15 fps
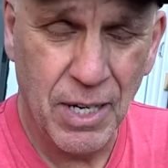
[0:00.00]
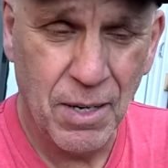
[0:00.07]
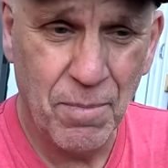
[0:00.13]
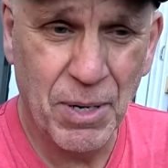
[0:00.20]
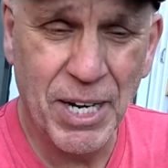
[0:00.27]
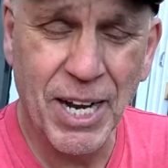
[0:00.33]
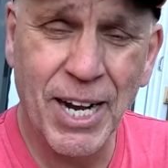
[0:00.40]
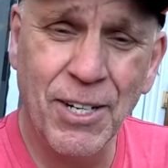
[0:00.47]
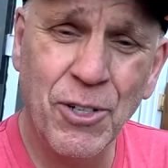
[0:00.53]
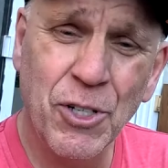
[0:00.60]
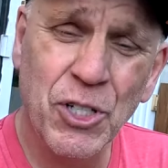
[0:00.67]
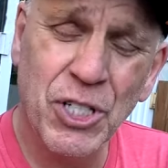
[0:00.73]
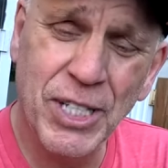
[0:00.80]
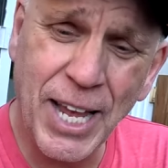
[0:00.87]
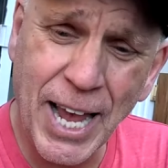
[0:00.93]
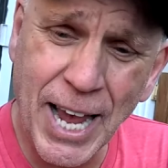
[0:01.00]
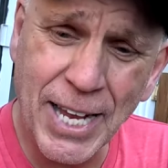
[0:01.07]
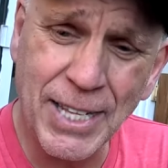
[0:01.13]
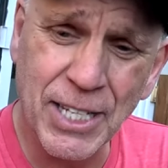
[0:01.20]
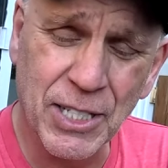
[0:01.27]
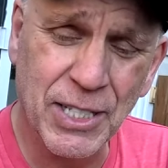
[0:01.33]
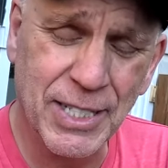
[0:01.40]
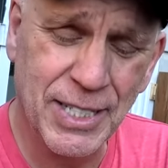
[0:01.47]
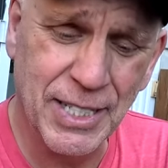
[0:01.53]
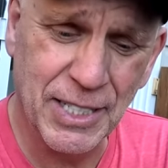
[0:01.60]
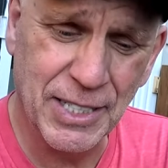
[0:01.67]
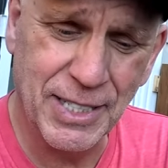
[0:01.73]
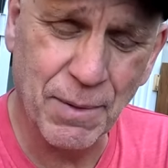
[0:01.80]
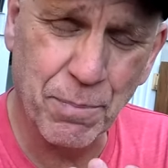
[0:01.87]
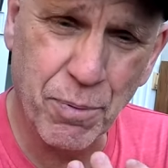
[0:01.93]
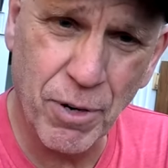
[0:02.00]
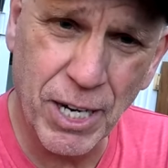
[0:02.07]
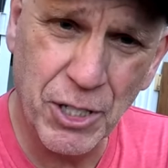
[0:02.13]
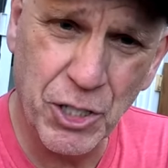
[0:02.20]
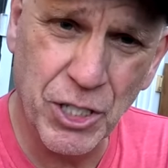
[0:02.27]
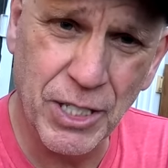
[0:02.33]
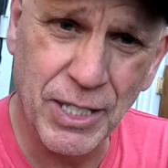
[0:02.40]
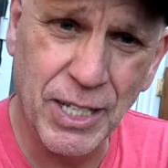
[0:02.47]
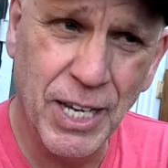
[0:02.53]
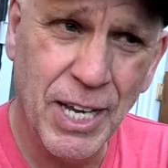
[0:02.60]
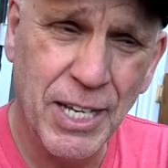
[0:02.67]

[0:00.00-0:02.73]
But I understand this, this depression,